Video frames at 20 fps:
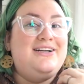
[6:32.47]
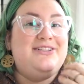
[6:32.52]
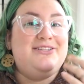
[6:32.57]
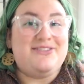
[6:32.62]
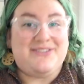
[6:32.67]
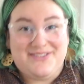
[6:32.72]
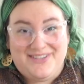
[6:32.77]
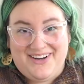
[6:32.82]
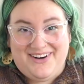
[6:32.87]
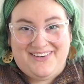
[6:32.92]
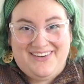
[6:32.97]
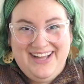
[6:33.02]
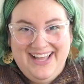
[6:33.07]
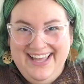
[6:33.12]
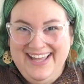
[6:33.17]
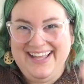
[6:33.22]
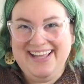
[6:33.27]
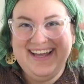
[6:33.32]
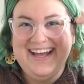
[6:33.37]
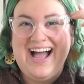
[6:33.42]
So
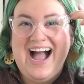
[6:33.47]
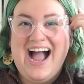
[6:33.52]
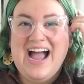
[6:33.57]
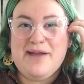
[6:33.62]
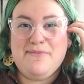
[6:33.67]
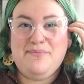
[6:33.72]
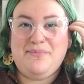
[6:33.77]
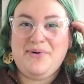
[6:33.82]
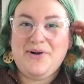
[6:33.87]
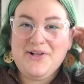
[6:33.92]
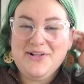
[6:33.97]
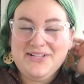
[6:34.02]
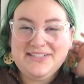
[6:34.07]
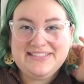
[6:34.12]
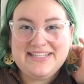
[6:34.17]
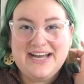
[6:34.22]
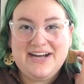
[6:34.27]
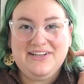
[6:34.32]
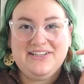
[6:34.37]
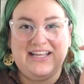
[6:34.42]
I
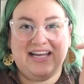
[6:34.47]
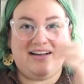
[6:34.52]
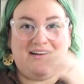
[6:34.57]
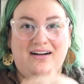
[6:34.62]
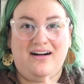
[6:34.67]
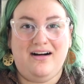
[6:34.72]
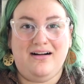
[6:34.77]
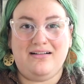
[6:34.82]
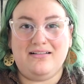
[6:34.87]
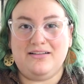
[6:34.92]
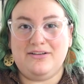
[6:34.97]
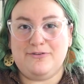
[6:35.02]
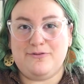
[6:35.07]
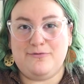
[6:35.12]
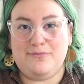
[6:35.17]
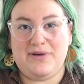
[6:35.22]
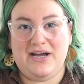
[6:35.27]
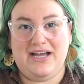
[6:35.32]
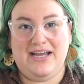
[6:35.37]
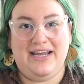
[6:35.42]
pulled out like all
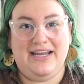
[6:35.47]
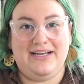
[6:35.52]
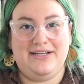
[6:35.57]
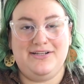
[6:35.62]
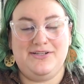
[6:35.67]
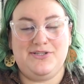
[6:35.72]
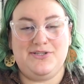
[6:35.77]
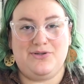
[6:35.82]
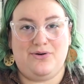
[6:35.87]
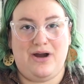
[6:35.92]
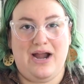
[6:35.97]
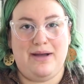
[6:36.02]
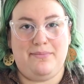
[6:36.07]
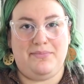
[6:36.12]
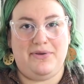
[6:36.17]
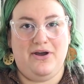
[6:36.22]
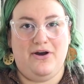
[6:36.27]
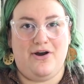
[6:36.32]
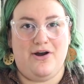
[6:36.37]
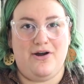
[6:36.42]
of my
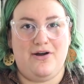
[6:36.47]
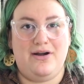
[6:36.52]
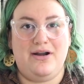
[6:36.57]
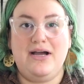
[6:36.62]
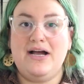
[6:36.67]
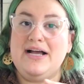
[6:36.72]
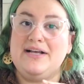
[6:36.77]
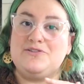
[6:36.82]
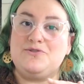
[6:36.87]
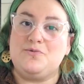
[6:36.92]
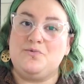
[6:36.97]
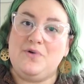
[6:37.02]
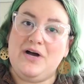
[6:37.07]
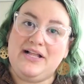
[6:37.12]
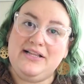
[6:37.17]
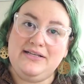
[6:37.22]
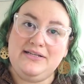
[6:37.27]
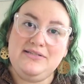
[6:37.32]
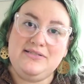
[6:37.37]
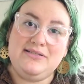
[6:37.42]
scrap yarn, as
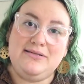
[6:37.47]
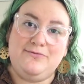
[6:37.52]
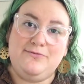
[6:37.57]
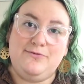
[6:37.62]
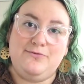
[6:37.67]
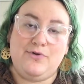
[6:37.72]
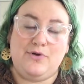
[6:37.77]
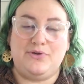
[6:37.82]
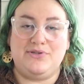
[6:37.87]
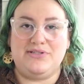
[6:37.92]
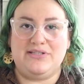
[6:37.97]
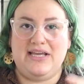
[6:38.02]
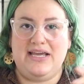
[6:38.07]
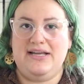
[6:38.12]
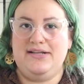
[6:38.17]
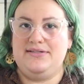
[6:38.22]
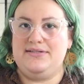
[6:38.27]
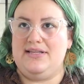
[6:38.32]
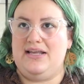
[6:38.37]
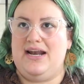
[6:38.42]
well as some full
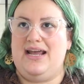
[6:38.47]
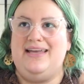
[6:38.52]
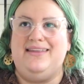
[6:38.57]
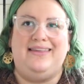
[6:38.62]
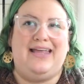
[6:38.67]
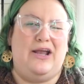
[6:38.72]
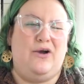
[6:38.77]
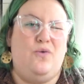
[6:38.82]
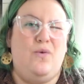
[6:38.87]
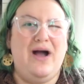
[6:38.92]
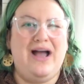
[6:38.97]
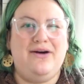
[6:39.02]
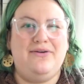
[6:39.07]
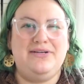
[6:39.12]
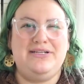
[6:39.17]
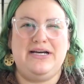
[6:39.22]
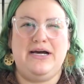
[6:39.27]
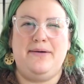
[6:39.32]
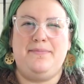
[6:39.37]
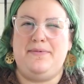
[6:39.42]
skeins that I had like
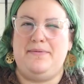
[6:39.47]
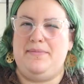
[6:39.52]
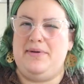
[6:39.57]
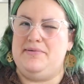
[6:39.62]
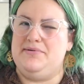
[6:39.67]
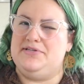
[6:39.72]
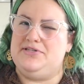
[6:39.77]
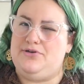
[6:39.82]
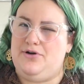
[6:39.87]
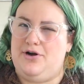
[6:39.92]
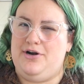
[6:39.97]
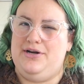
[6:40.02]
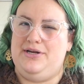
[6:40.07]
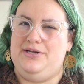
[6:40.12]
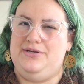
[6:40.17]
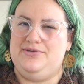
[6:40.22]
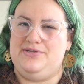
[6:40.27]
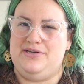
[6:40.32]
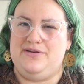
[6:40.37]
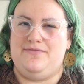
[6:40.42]
wound up and maybe started
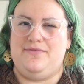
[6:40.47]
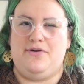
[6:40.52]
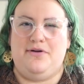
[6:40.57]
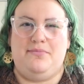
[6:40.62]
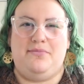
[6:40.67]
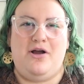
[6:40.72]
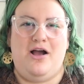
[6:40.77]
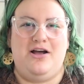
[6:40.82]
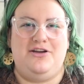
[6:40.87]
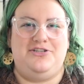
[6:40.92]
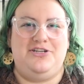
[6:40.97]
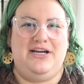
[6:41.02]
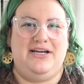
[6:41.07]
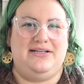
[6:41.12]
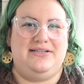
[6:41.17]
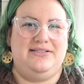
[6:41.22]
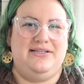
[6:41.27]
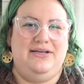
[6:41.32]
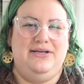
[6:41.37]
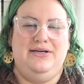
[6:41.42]
using for a
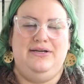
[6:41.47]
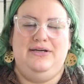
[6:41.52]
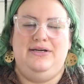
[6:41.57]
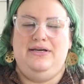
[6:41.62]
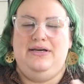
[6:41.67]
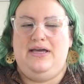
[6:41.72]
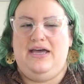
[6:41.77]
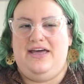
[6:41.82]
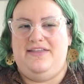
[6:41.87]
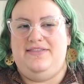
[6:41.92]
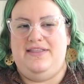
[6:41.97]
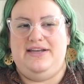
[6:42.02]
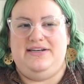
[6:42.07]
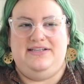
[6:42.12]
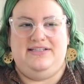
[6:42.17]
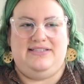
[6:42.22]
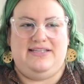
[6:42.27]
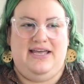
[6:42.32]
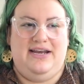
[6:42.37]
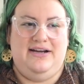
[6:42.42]
project and then
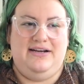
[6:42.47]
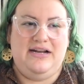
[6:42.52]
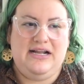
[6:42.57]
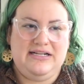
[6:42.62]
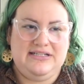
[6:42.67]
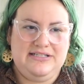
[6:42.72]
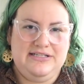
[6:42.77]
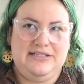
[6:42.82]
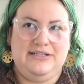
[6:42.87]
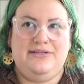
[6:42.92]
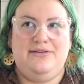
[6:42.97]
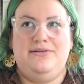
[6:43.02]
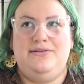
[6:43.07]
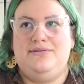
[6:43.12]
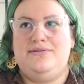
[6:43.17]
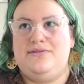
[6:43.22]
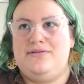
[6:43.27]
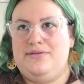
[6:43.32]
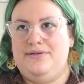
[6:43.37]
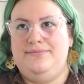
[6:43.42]
decided not to
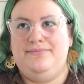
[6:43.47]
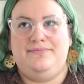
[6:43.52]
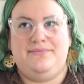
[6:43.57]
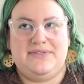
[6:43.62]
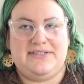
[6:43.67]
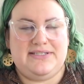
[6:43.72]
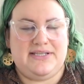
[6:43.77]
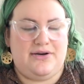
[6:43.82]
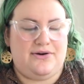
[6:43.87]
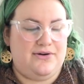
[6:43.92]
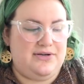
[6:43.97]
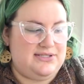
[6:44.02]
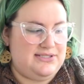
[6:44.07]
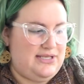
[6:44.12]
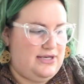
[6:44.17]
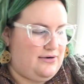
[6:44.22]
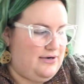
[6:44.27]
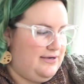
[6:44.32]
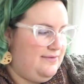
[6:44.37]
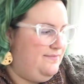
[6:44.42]
use, etc.,
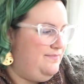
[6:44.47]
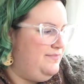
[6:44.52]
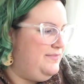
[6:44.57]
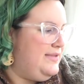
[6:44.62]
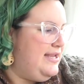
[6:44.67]
etc.